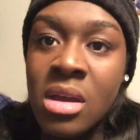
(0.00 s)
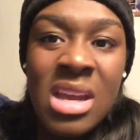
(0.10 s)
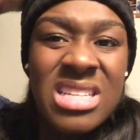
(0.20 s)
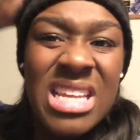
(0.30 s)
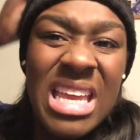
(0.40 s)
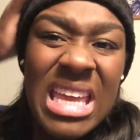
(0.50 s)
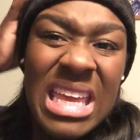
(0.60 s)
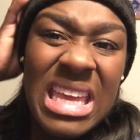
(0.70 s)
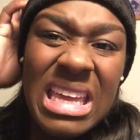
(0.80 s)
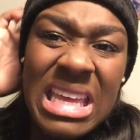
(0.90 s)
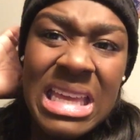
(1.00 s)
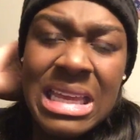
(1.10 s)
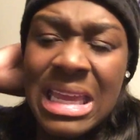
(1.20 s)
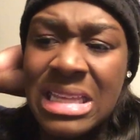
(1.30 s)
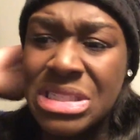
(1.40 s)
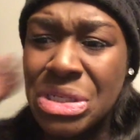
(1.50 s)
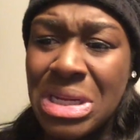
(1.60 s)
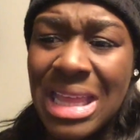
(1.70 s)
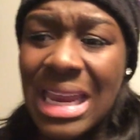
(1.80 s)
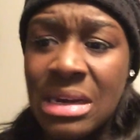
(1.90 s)
Because the heat ain't
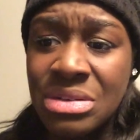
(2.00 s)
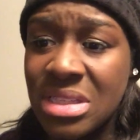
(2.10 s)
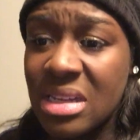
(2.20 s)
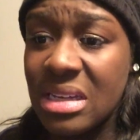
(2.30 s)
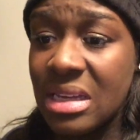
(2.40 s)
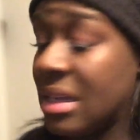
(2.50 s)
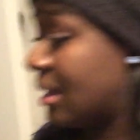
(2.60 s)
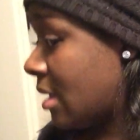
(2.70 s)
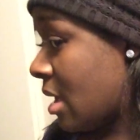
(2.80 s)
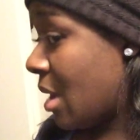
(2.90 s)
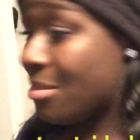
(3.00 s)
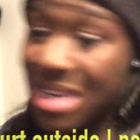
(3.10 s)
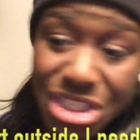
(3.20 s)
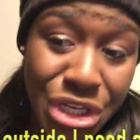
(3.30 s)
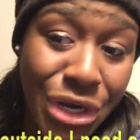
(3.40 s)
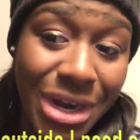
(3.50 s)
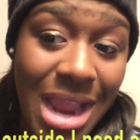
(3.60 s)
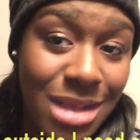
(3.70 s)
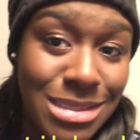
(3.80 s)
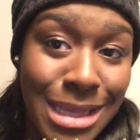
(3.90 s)
circulating or something. But it's curt
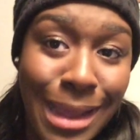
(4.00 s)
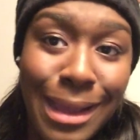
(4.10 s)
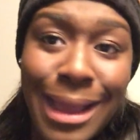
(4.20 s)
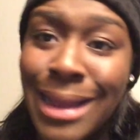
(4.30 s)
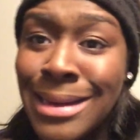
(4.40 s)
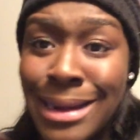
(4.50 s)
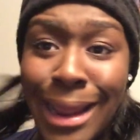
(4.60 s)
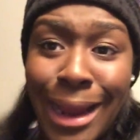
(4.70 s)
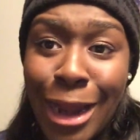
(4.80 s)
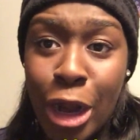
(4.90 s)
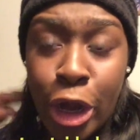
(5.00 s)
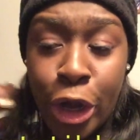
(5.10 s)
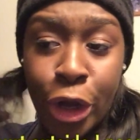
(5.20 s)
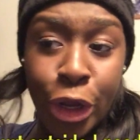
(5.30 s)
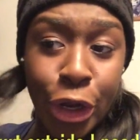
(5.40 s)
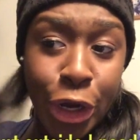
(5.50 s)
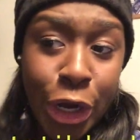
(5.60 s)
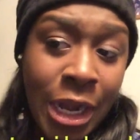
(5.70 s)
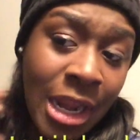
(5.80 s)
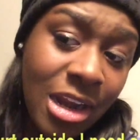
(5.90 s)
outside. I need a hair urn. A
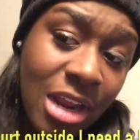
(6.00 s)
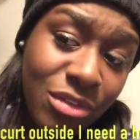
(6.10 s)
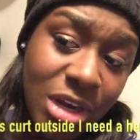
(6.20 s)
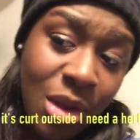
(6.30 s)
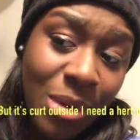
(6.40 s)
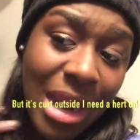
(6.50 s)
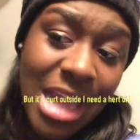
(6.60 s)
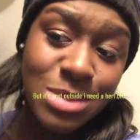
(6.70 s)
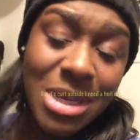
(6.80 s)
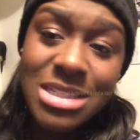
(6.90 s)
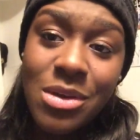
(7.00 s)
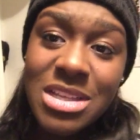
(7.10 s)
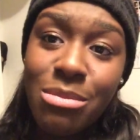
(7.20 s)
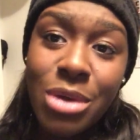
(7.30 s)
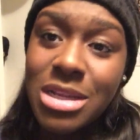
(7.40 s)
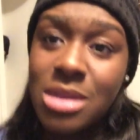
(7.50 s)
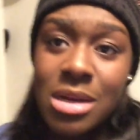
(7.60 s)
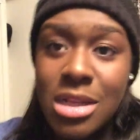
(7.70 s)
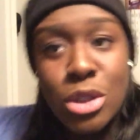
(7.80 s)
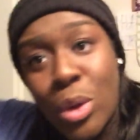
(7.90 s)
curt. And I never can wear hats because I always have braids
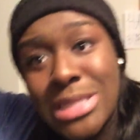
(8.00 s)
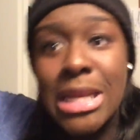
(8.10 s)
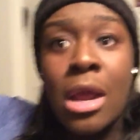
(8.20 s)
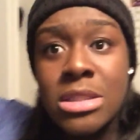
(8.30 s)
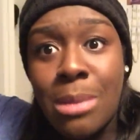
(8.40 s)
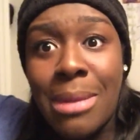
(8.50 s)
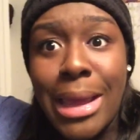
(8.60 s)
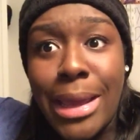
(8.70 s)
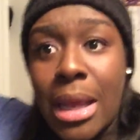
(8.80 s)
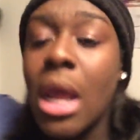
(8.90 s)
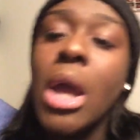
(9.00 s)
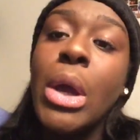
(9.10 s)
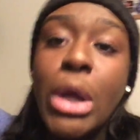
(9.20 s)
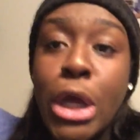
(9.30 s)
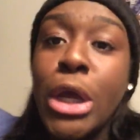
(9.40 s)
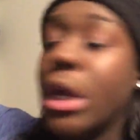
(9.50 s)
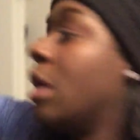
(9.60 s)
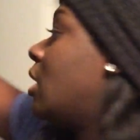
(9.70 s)
on and it's always sitting on top of my head. Good.